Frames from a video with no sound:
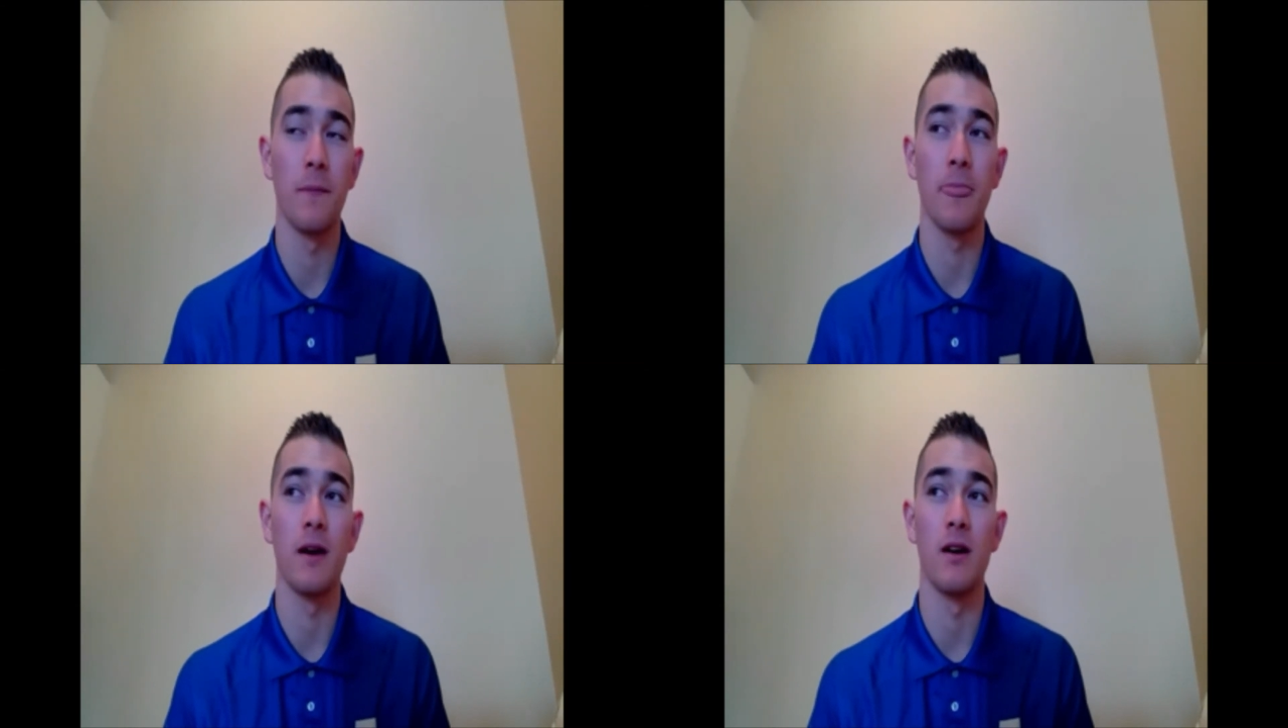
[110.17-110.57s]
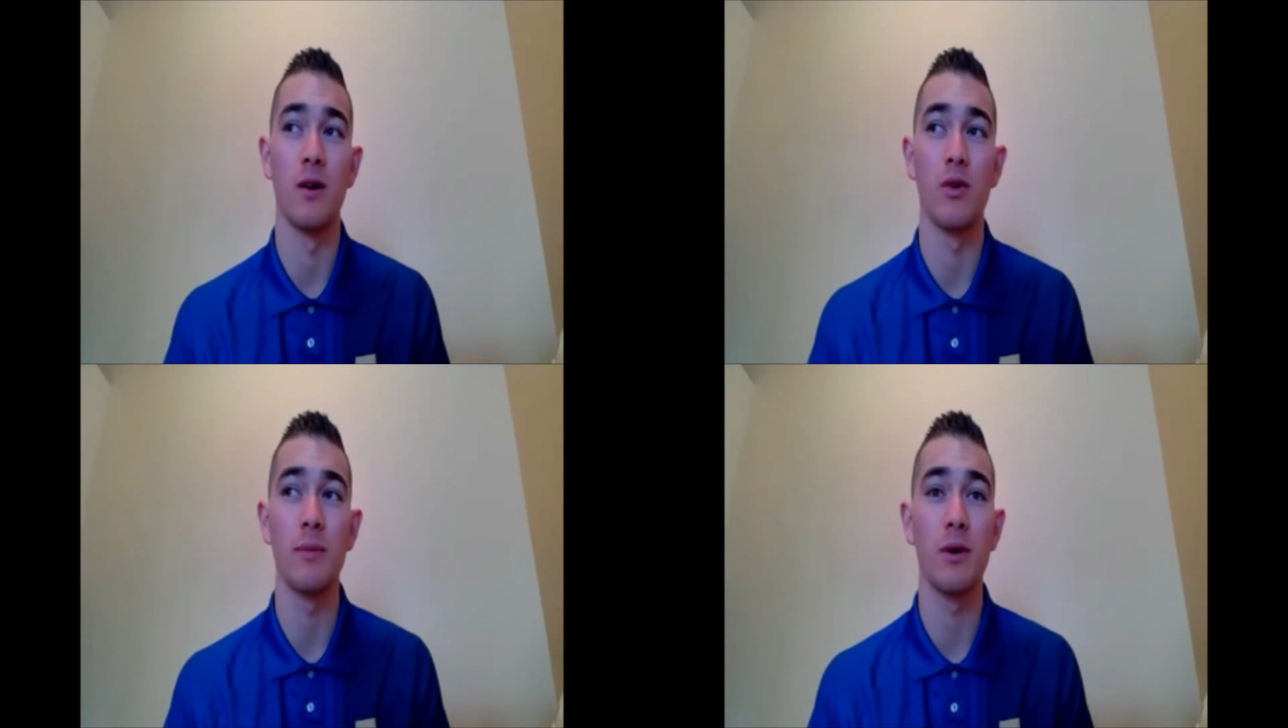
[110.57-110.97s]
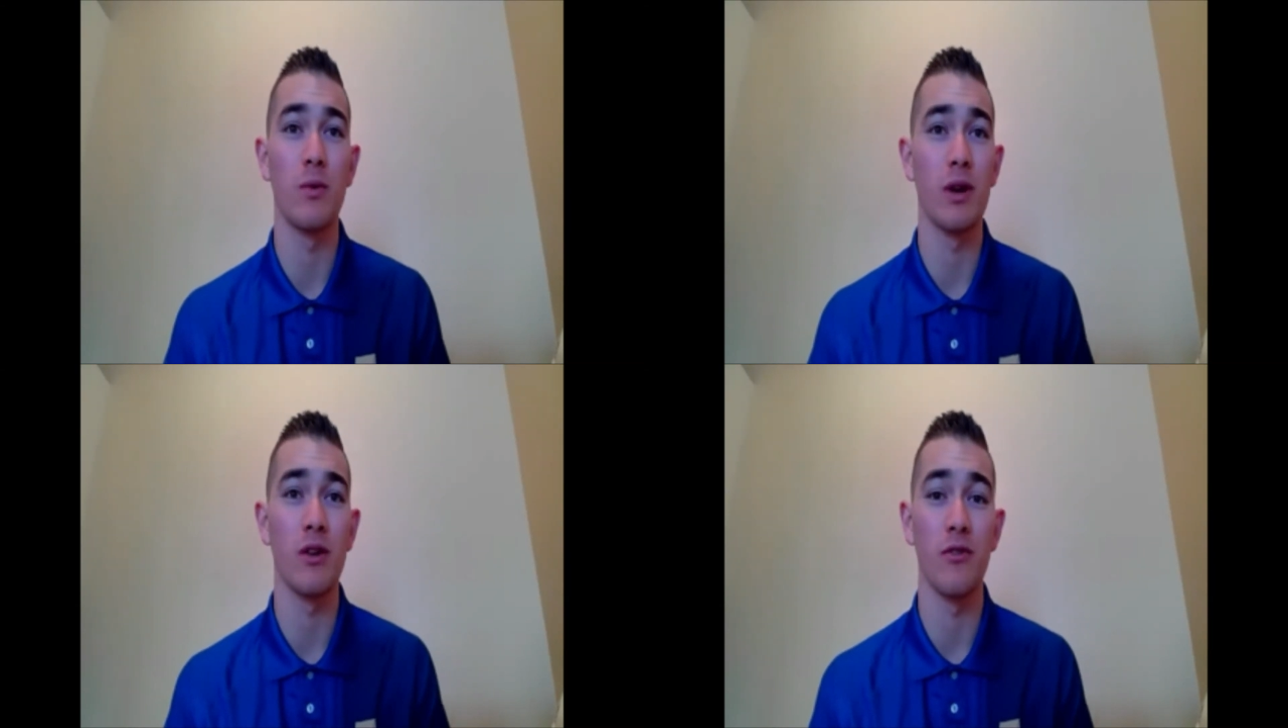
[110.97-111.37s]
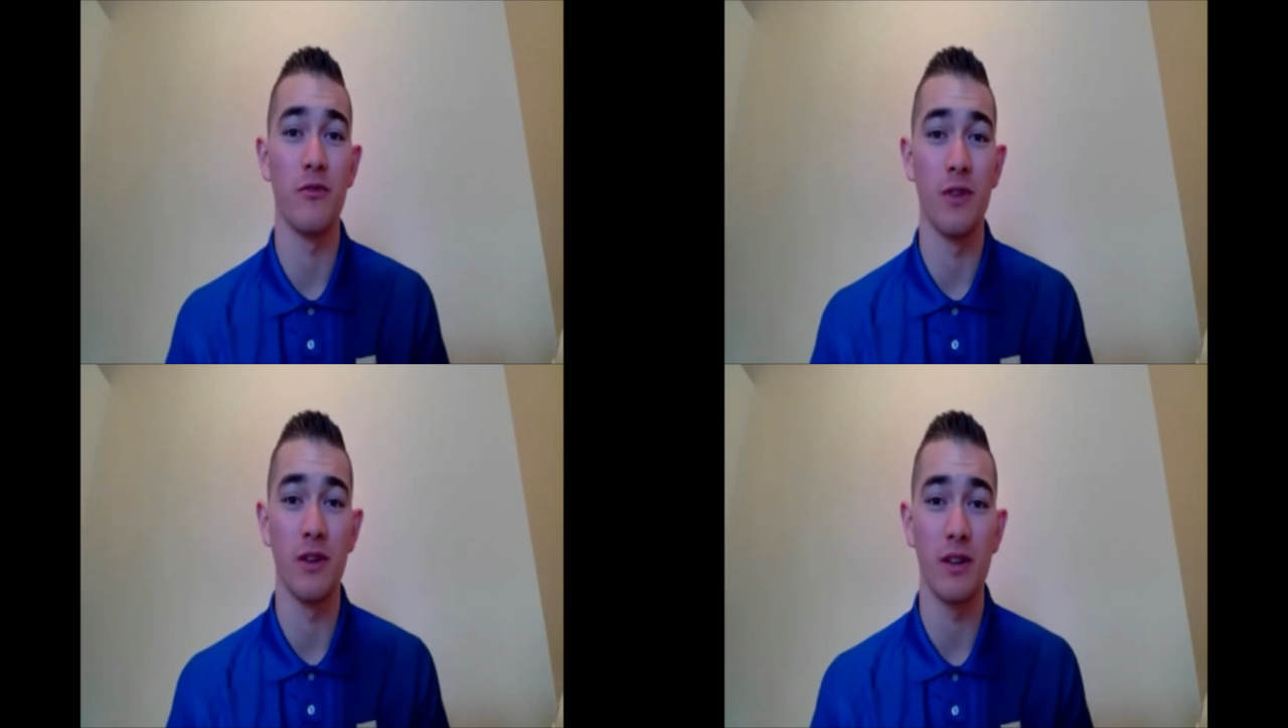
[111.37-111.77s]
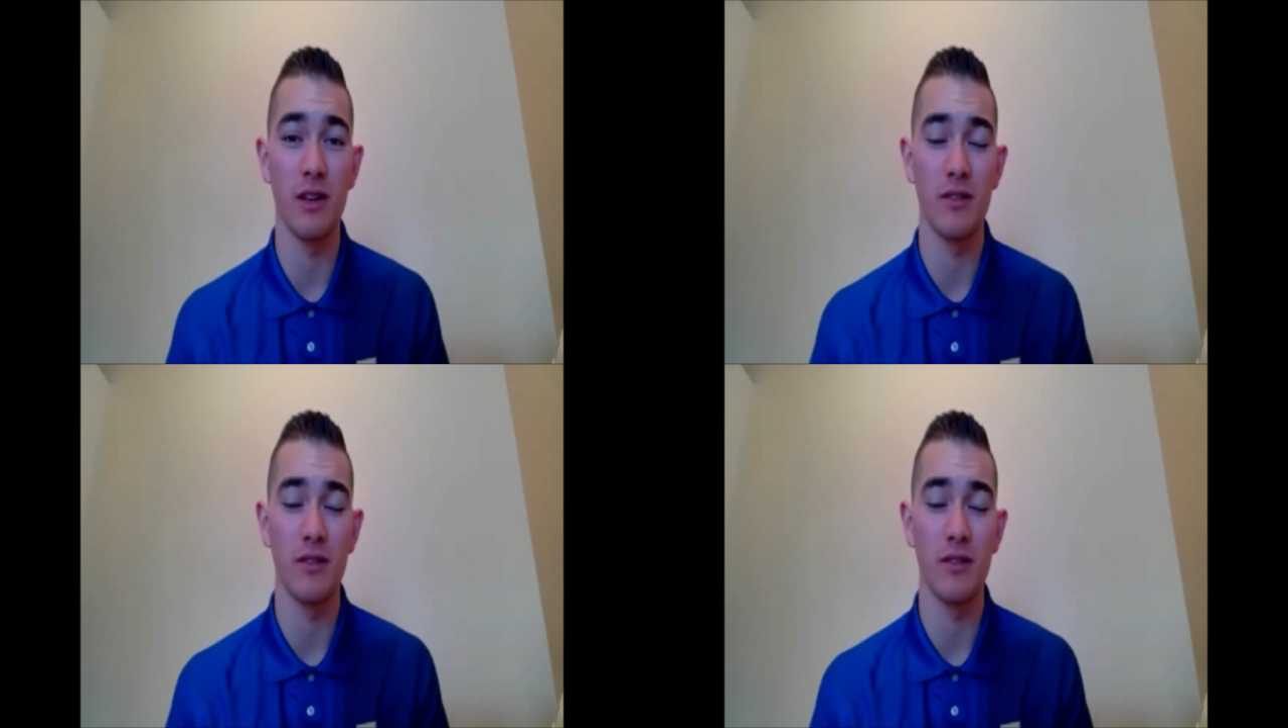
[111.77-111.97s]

What are you feeling?